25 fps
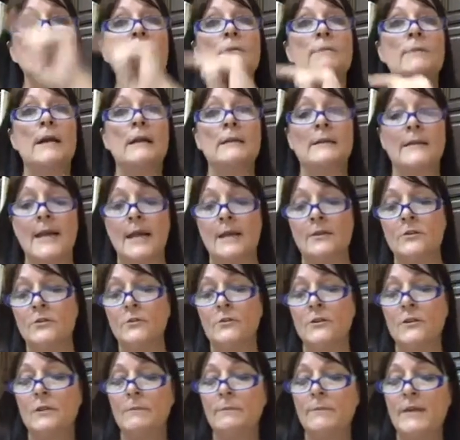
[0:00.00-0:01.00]
about that
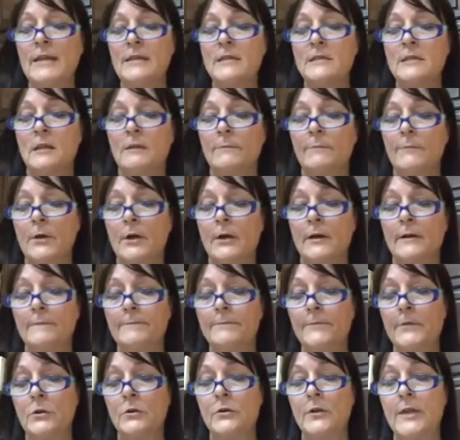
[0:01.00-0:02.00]
during the basic part,
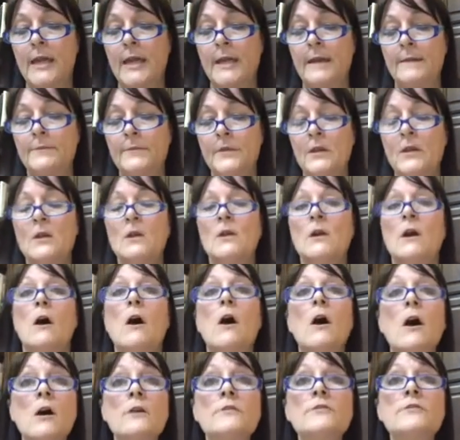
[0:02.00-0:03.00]
okay?
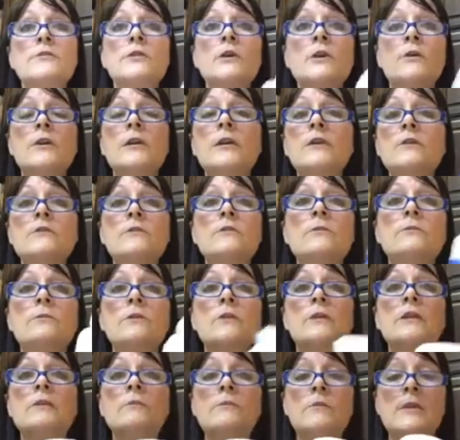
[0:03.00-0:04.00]
Also, here's a
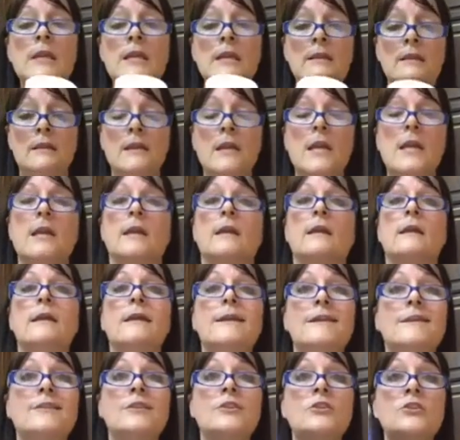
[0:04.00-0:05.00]
really neat thing.
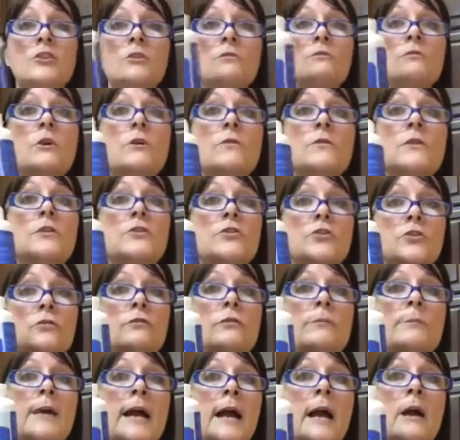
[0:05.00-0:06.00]
Did you know that
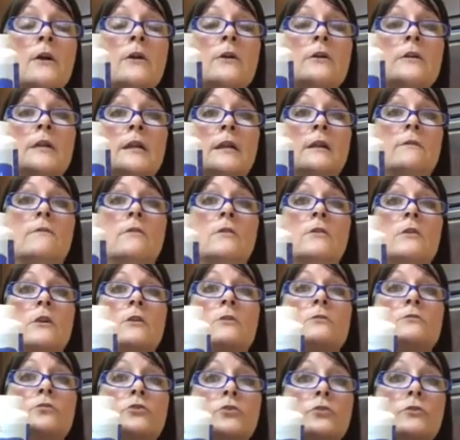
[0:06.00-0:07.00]
Juva Power, even
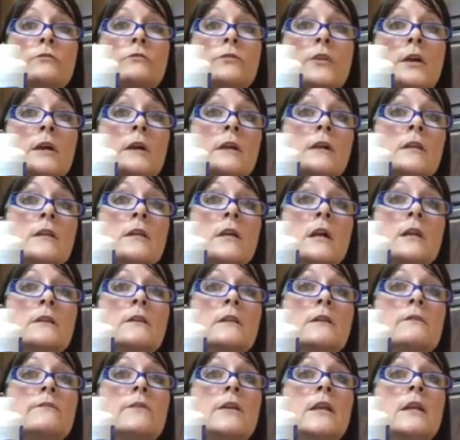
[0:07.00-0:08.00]
though Juva and Young
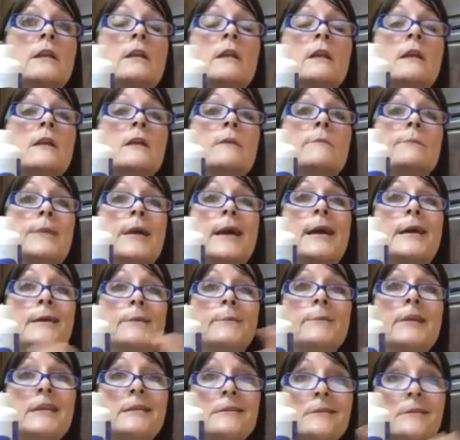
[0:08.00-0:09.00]
Living kind
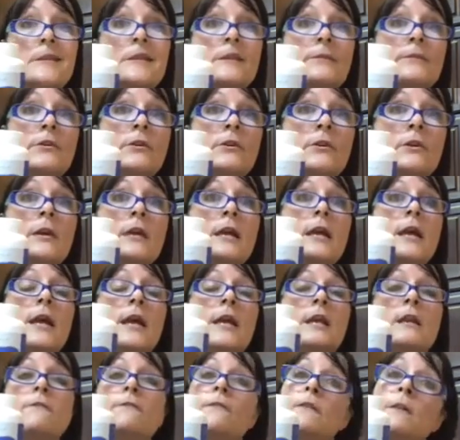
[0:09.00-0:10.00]
of means liver,
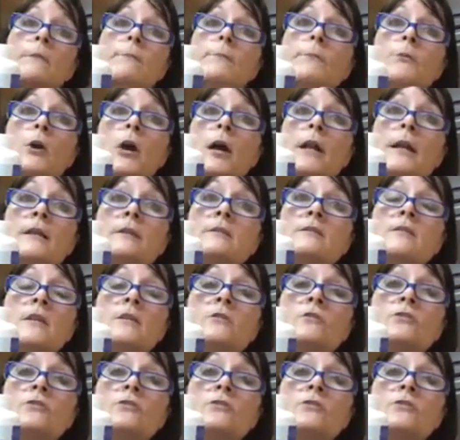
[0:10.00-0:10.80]
and if a product says